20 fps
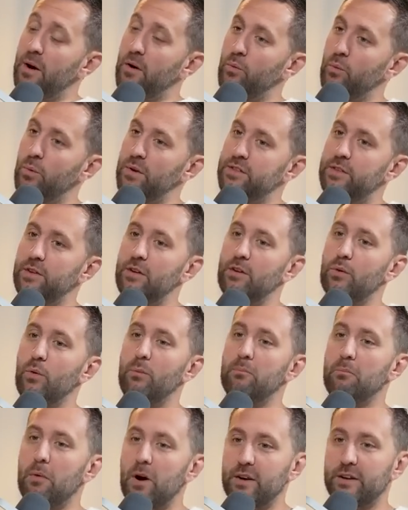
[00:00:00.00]
But with the
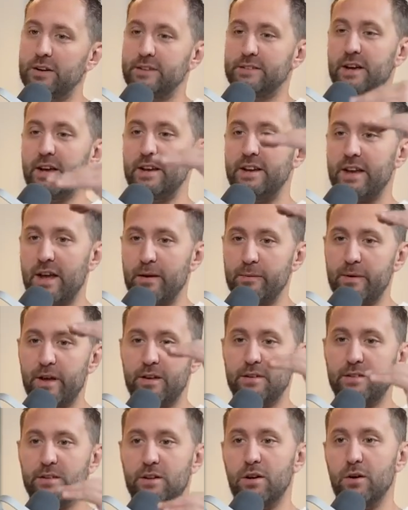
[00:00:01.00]
market
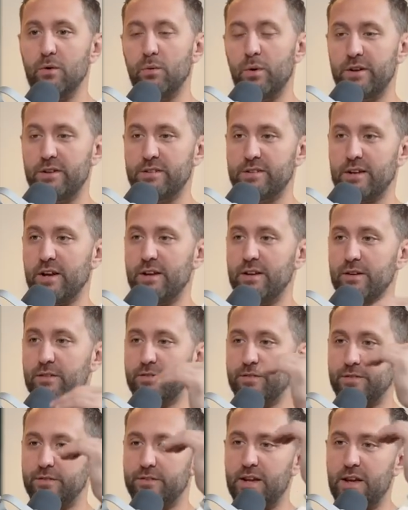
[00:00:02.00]
dynamics, what is kind
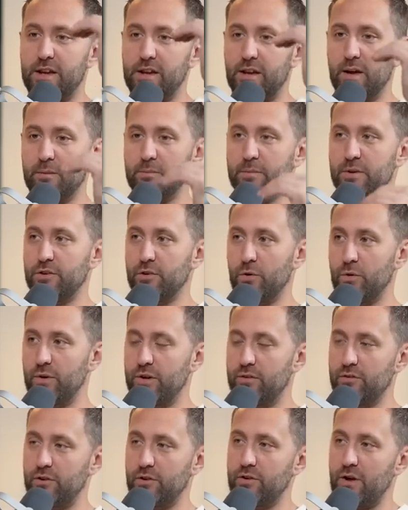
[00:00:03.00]
of taking up
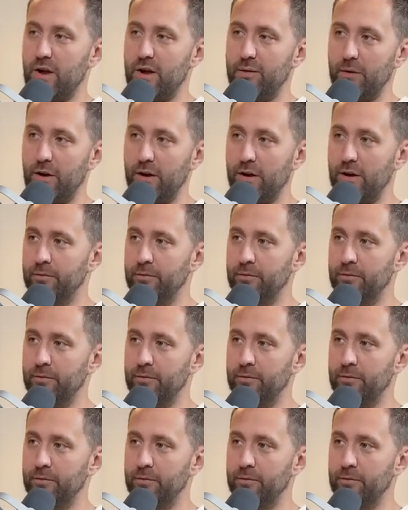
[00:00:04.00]
majority of your time right